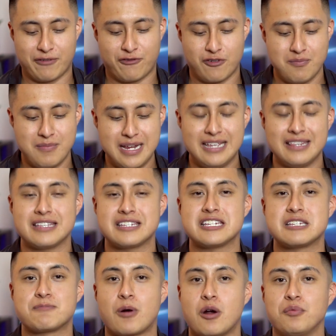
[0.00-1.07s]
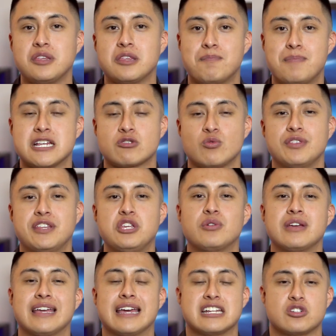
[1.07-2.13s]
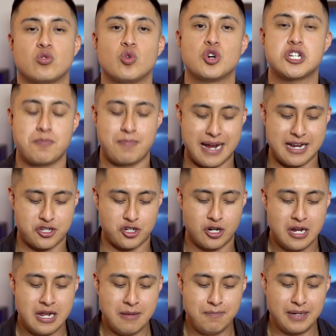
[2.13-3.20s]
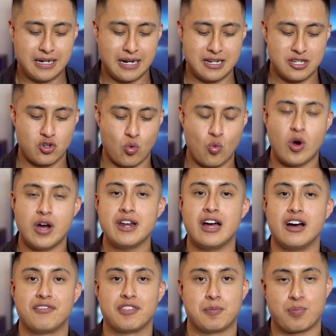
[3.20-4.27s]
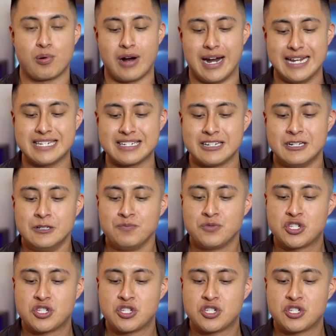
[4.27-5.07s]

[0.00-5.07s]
but for me, this is probably the best one that you can get as a worship pastor because one, of the price,